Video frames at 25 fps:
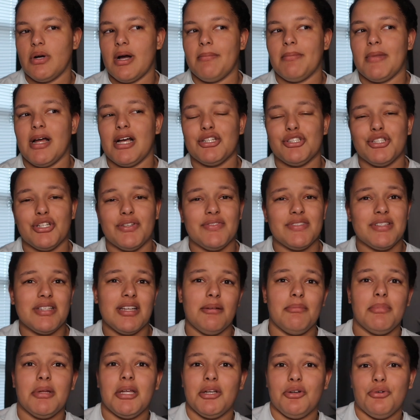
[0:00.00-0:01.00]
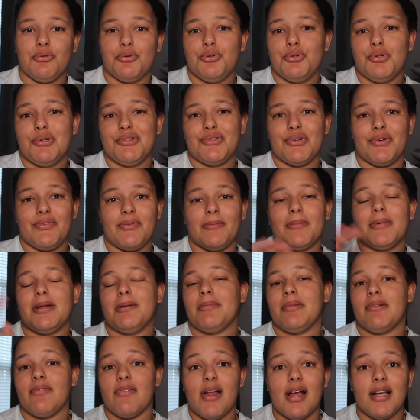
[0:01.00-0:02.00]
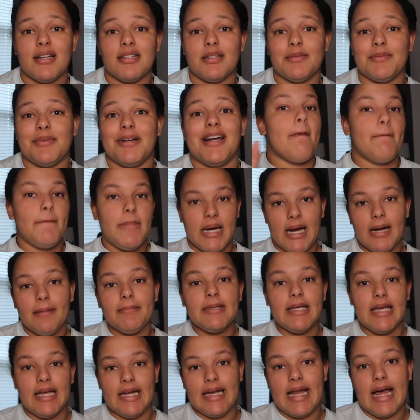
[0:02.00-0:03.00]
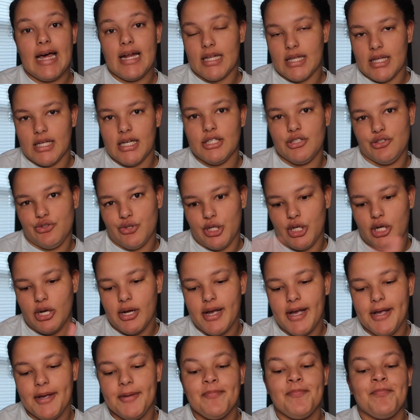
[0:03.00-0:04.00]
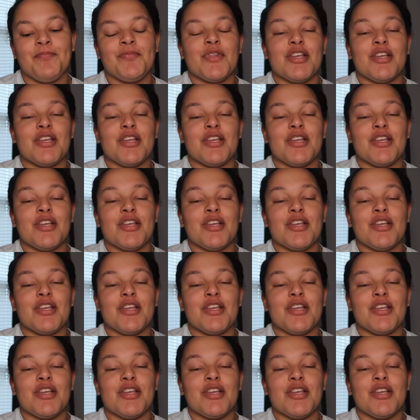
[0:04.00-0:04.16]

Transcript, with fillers: I'm not sure if it's going to be a cruise or if I'm going to be flying somewhere, but I'm getting out of the country, okay?